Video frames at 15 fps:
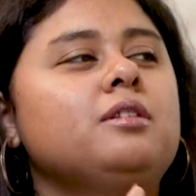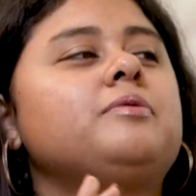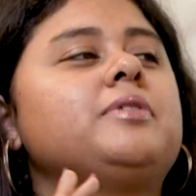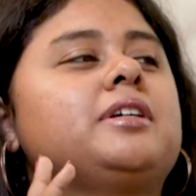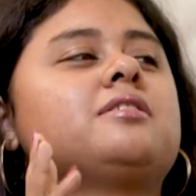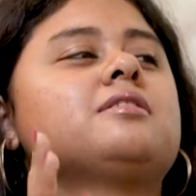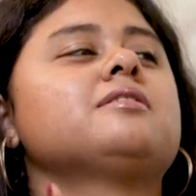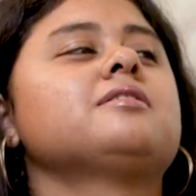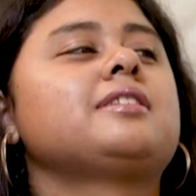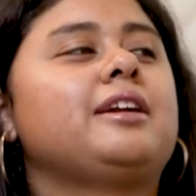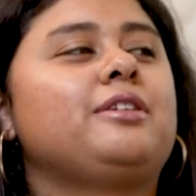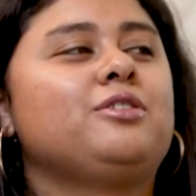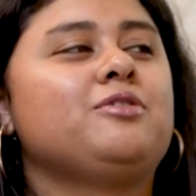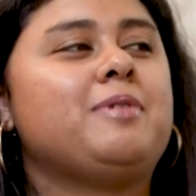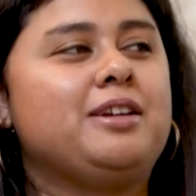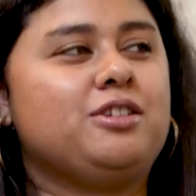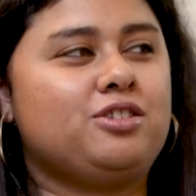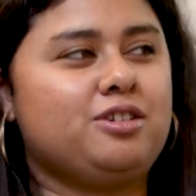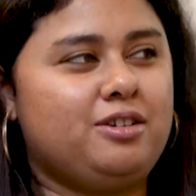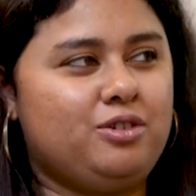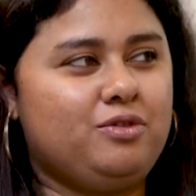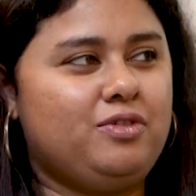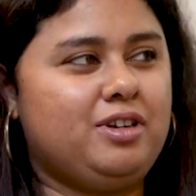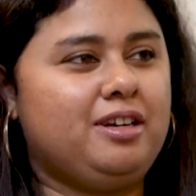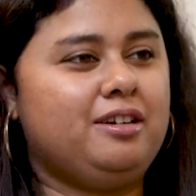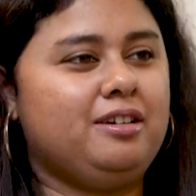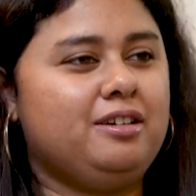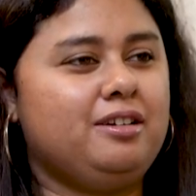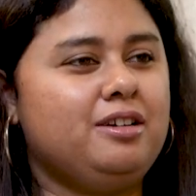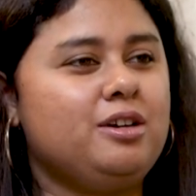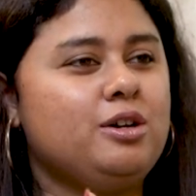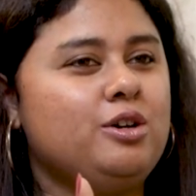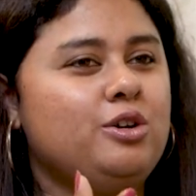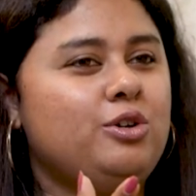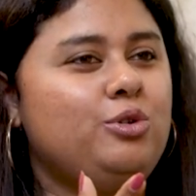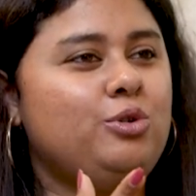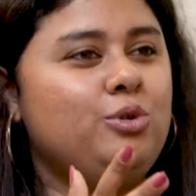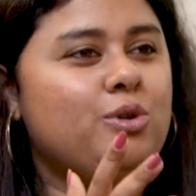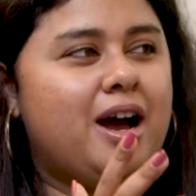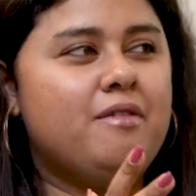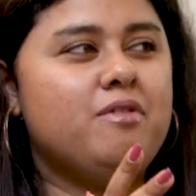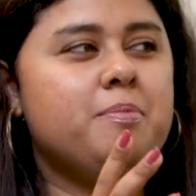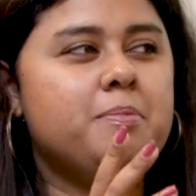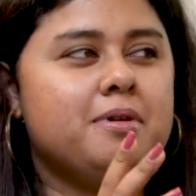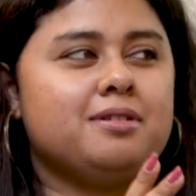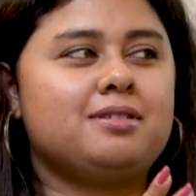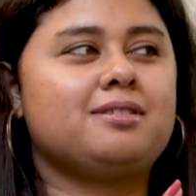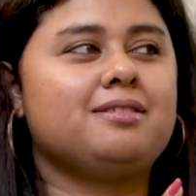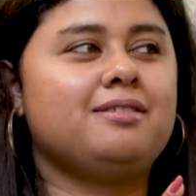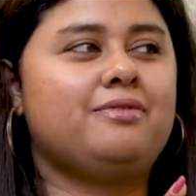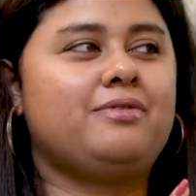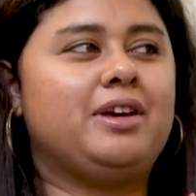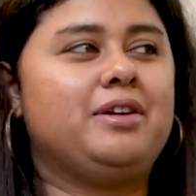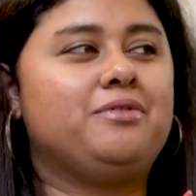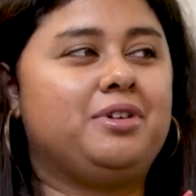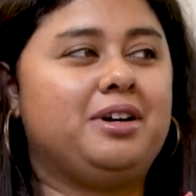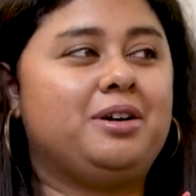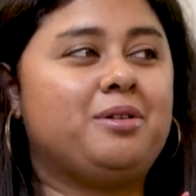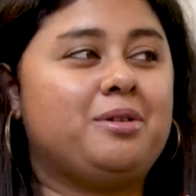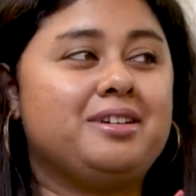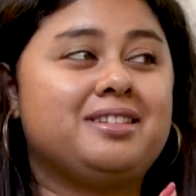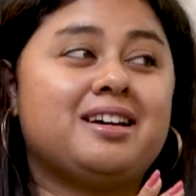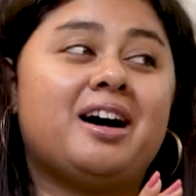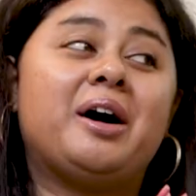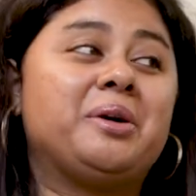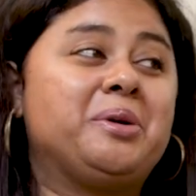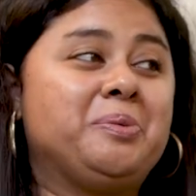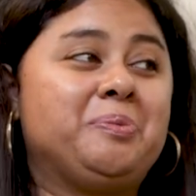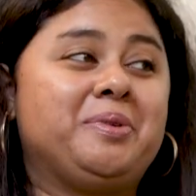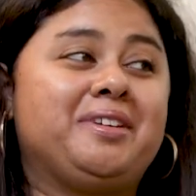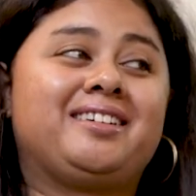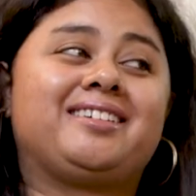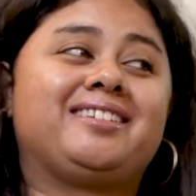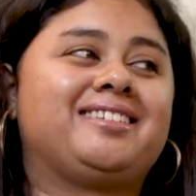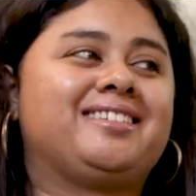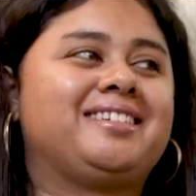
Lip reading: the pictures that you've mentioned you've taken, do you have a personal favorite or it's hard to pick?